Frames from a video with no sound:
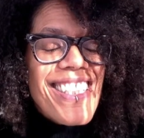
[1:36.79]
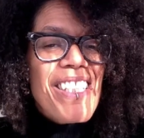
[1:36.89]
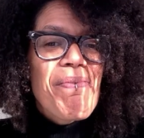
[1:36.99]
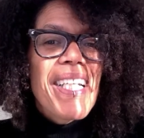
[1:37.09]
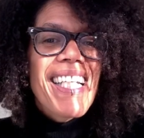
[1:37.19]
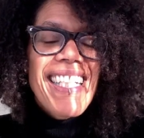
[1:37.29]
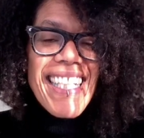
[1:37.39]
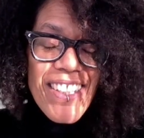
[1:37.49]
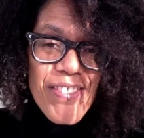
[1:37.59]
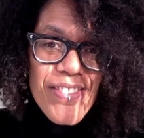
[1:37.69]
It's a
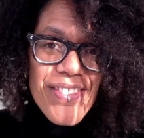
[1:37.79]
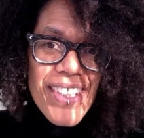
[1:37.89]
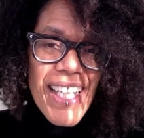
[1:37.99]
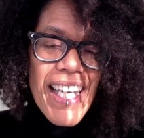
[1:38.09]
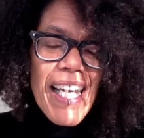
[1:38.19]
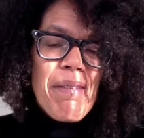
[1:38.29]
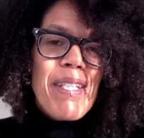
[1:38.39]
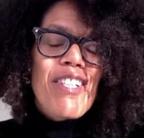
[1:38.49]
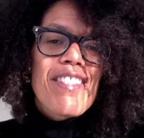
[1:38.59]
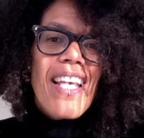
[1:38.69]
belief,
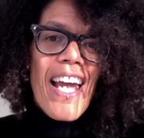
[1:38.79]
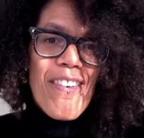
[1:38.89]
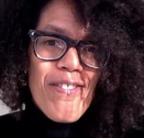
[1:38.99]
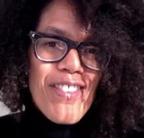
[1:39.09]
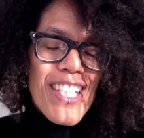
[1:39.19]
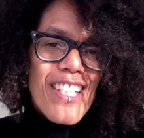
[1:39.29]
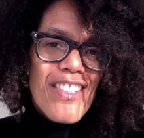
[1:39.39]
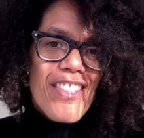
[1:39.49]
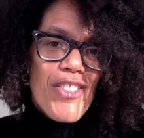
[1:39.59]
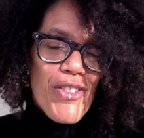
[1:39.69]
because
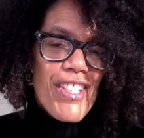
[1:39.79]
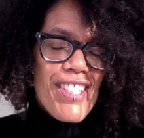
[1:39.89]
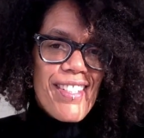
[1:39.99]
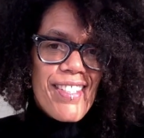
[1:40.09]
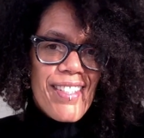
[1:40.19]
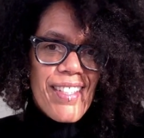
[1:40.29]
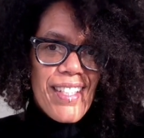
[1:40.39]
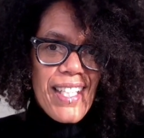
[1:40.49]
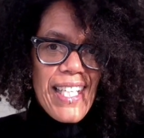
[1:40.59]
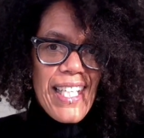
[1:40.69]
every choice
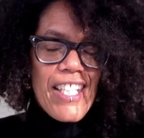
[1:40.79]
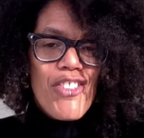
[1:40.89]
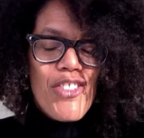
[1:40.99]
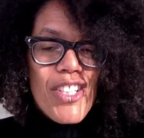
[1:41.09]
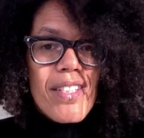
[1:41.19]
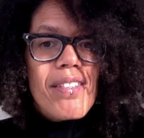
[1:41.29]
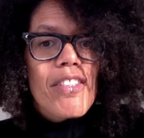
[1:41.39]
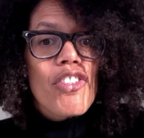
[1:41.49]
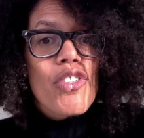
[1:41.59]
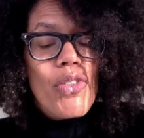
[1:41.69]
is
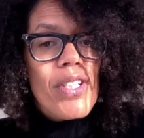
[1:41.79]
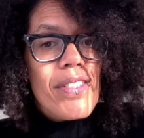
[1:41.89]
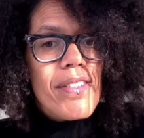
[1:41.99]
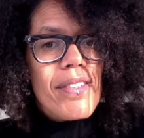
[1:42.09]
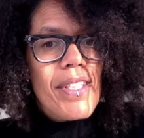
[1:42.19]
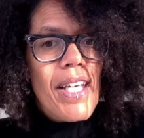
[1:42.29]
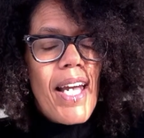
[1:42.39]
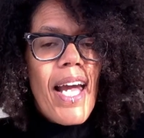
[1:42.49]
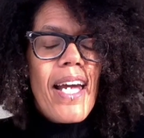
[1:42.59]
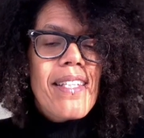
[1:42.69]
just a choice,
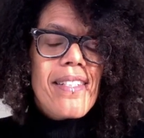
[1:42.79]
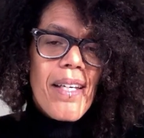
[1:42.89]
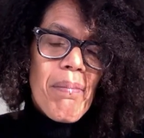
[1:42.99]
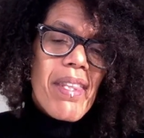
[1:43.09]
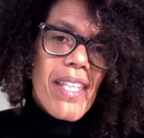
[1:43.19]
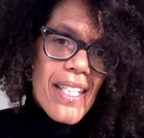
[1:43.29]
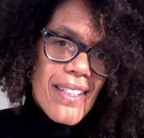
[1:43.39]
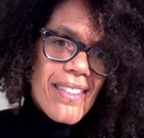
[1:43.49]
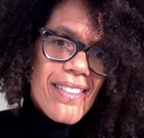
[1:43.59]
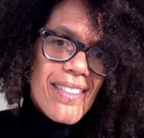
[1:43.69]
and some
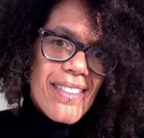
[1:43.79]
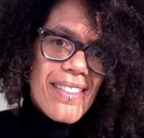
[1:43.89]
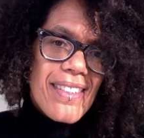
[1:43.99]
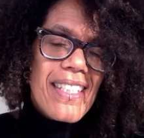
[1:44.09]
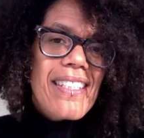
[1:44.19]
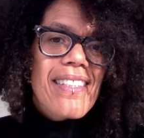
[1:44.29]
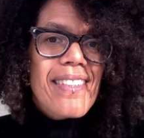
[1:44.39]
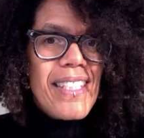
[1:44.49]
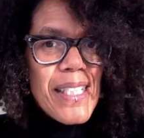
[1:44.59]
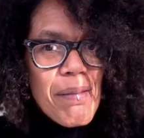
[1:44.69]
things
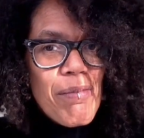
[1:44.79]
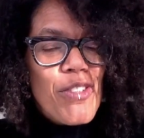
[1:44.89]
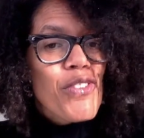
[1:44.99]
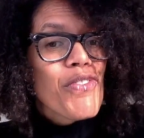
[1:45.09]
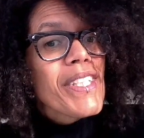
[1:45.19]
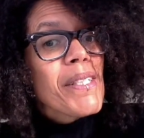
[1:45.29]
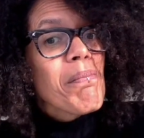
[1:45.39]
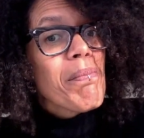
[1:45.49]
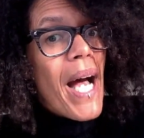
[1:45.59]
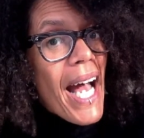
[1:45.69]
seem to feel
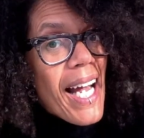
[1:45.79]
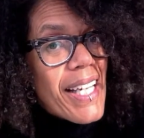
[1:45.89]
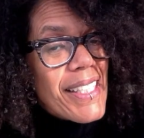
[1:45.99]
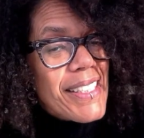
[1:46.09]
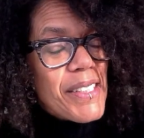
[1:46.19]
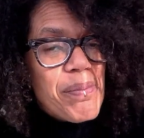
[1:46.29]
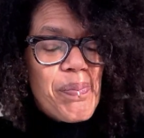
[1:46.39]
bad